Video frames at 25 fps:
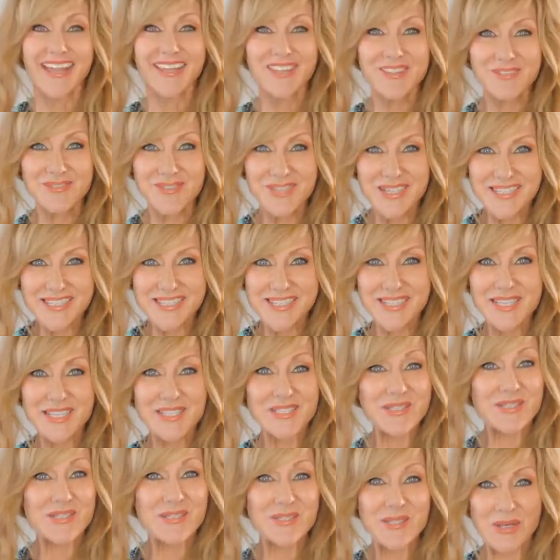And the reason
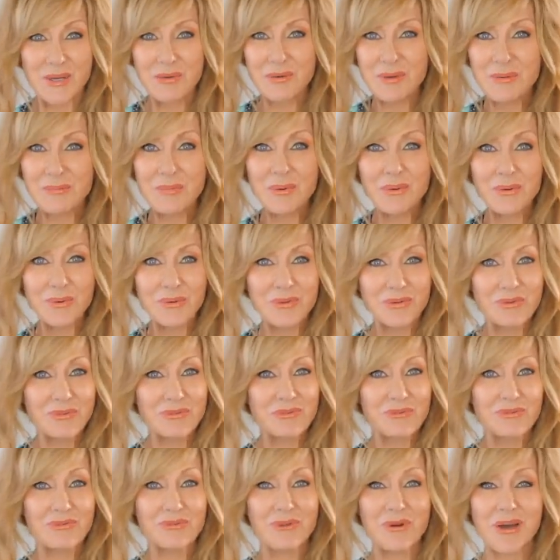it's so
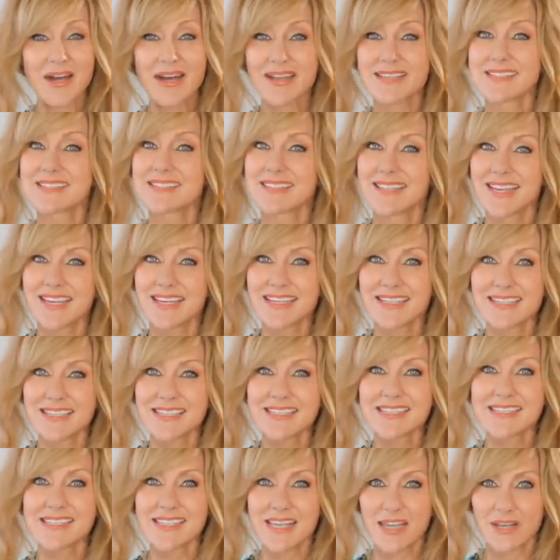important for us
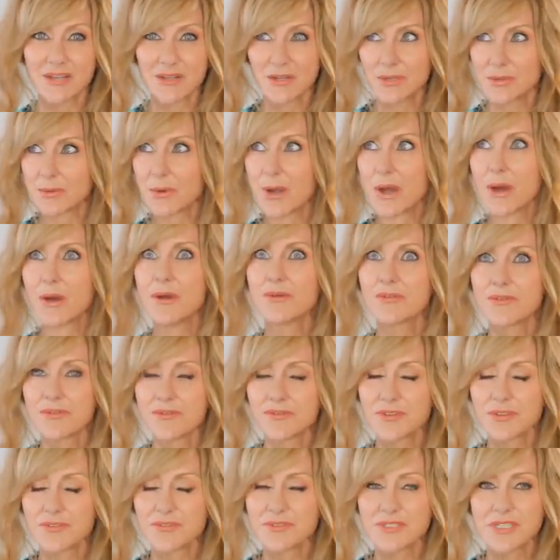ladies who are over
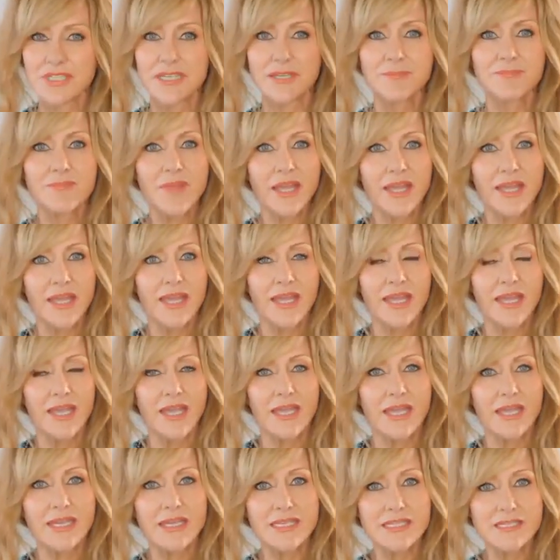50
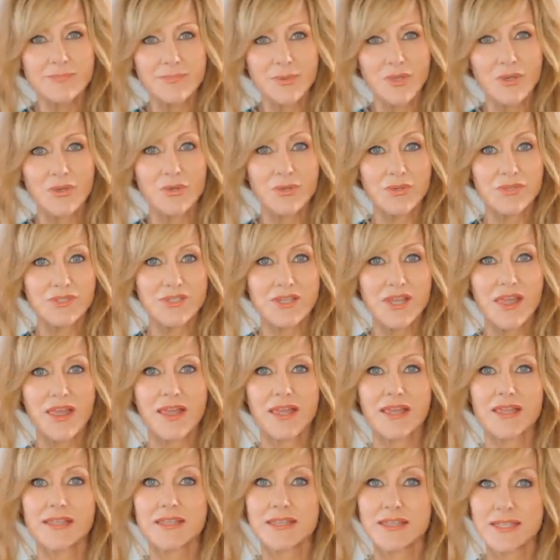is because
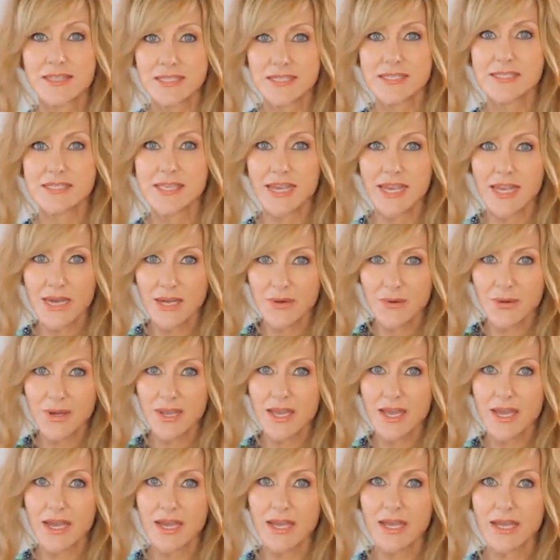this
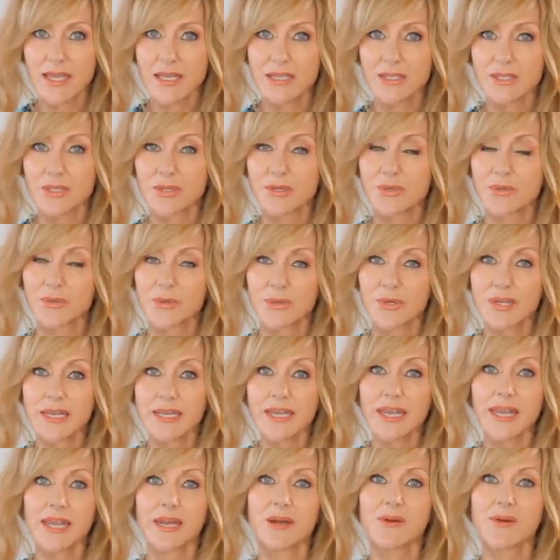area in the
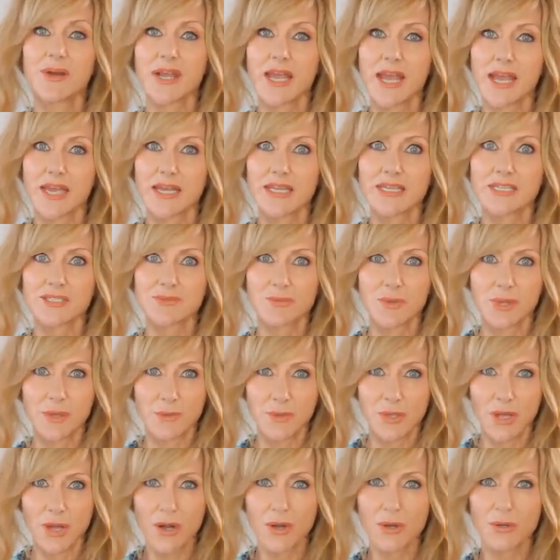groin area is where
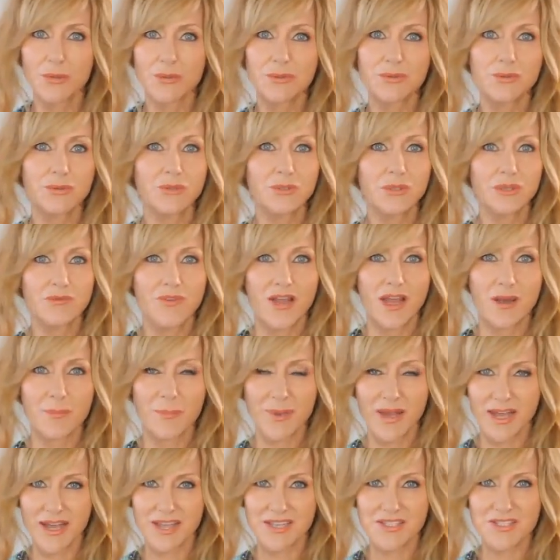we hold all of our
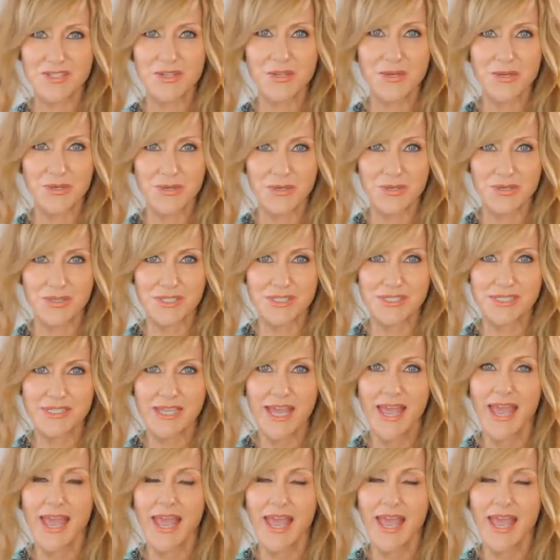past hurts.